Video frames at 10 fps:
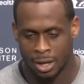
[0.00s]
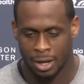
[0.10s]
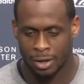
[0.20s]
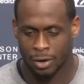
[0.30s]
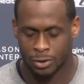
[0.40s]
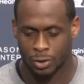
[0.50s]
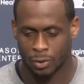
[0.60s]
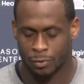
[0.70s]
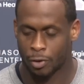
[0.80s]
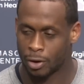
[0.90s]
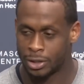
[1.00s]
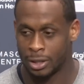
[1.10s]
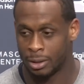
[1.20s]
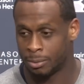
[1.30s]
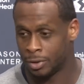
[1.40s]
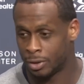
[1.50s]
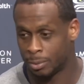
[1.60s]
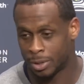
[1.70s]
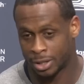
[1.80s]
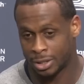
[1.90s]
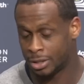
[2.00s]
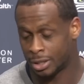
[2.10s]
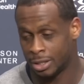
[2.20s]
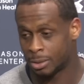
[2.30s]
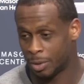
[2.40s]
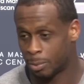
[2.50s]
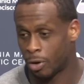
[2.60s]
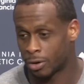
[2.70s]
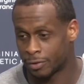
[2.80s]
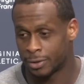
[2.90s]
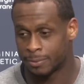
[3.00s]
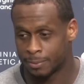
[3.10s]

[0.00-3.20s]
and also for our team, you know, because he's a big part of it.